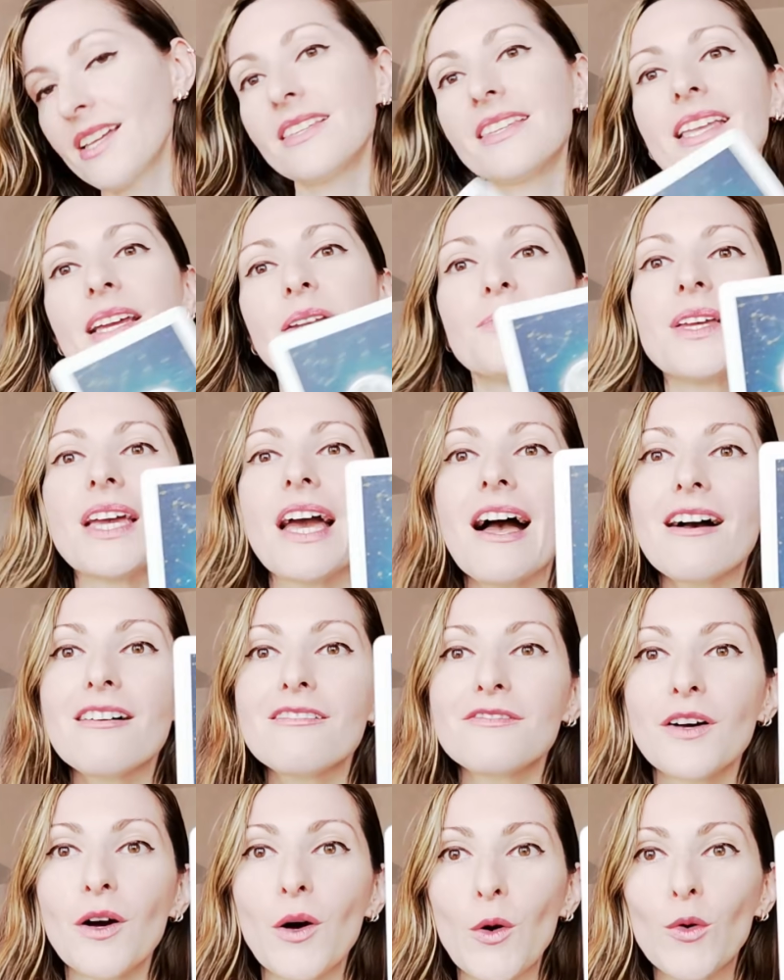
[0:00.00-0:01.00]
Then we
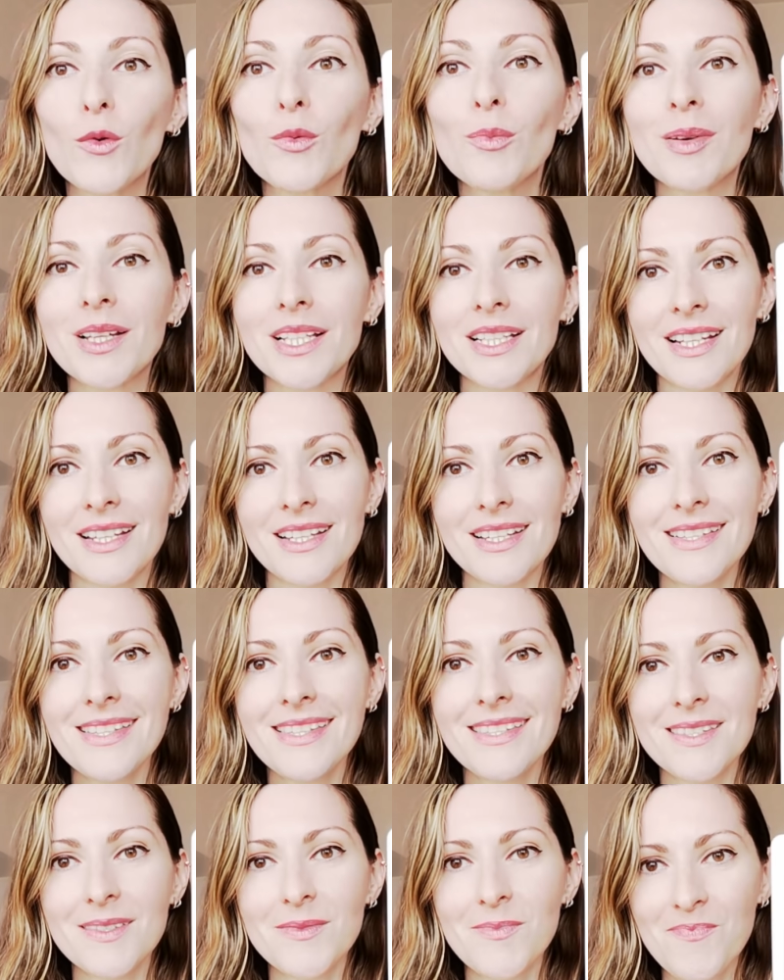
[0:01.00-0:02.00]
have
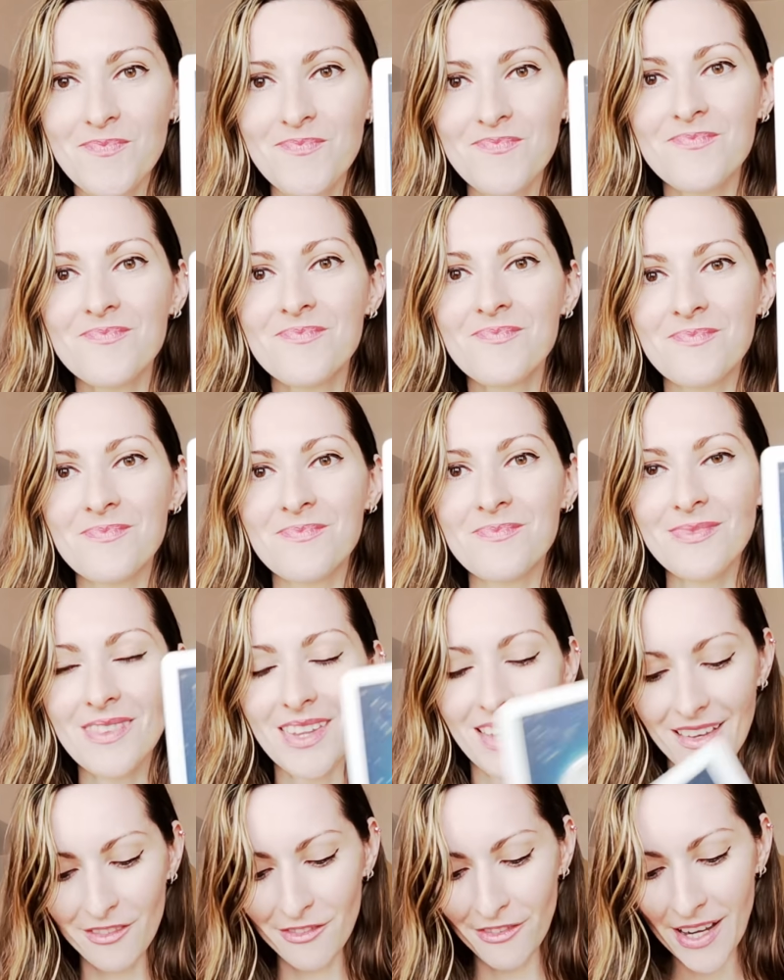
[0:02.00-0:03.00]
openness, Mm-hmm.
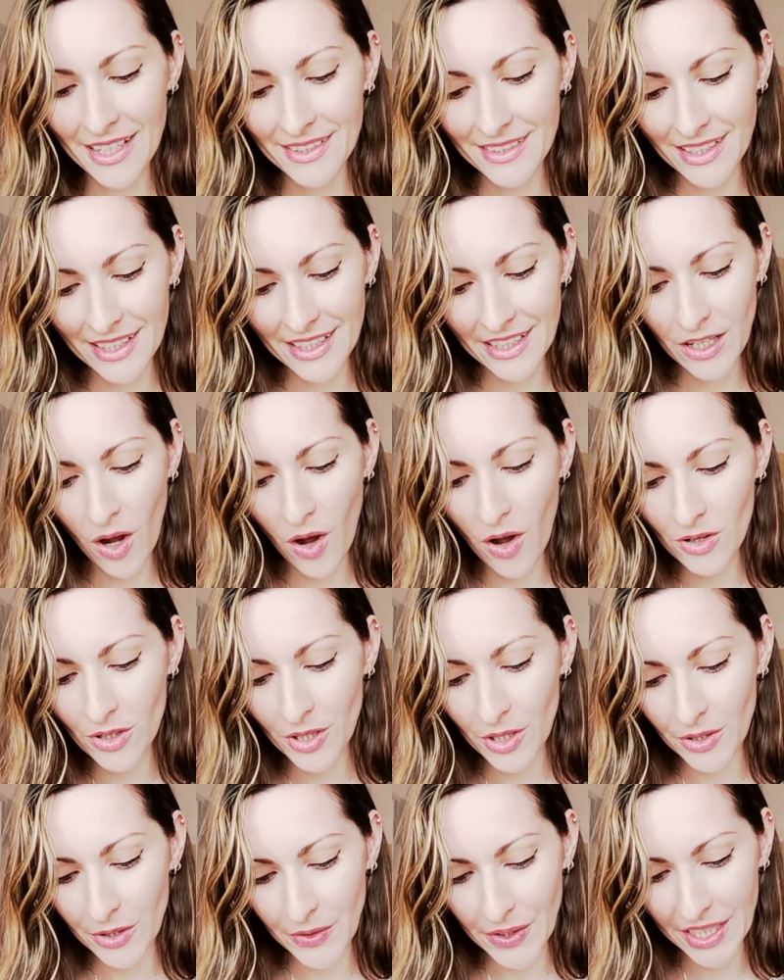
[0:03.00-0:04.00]
Finally
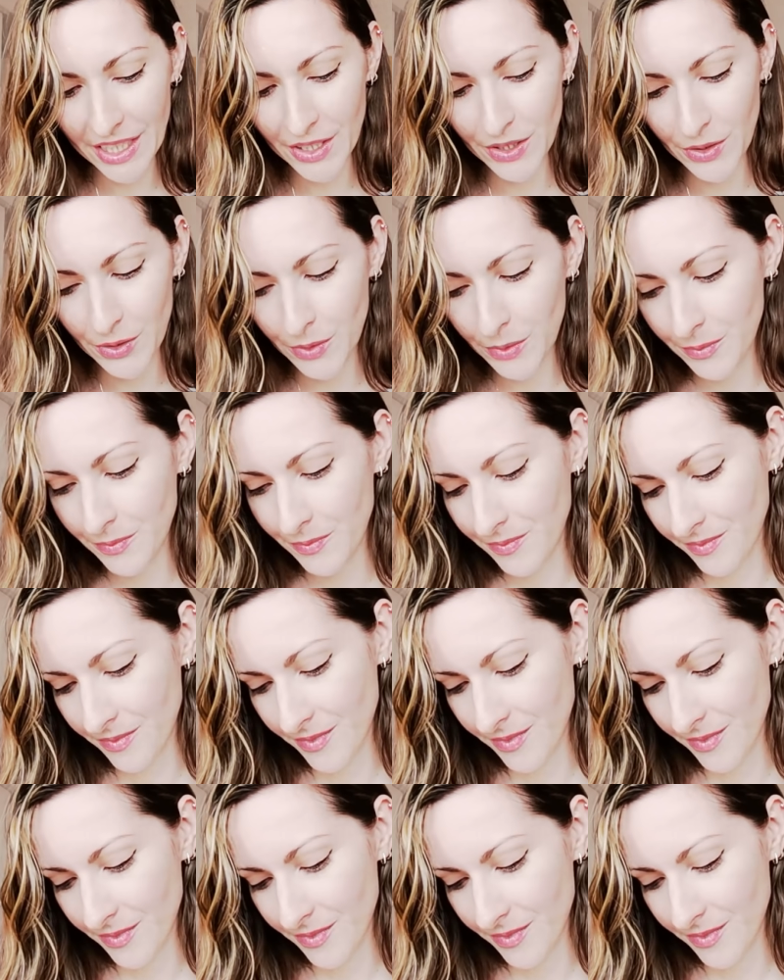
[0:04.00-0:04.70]
conquering you.